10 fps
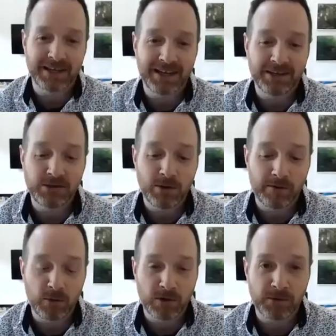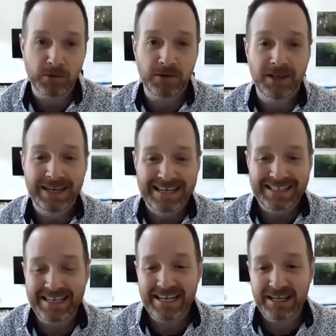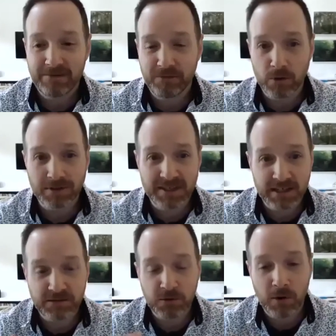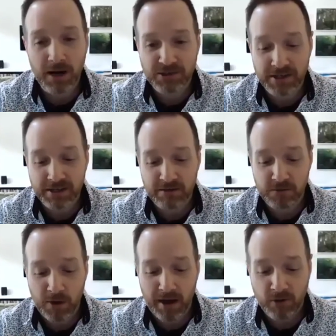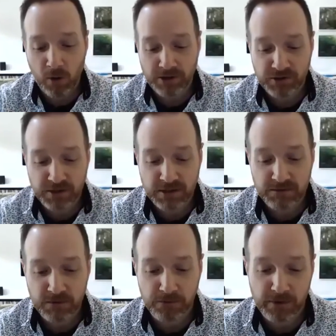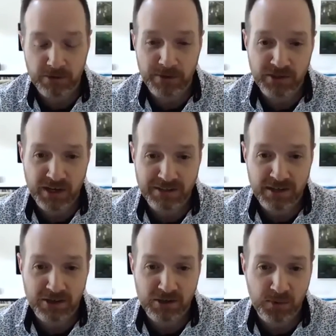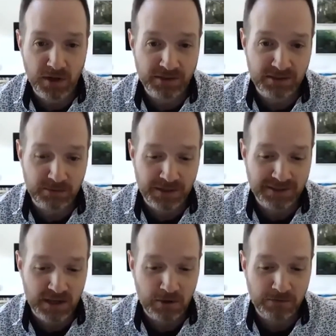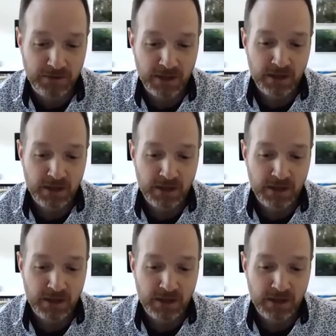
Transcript: And you have a wonderful day. Folks, thanks for watching. If you have questions, feel free to reach out to Dr. Baltes or myself.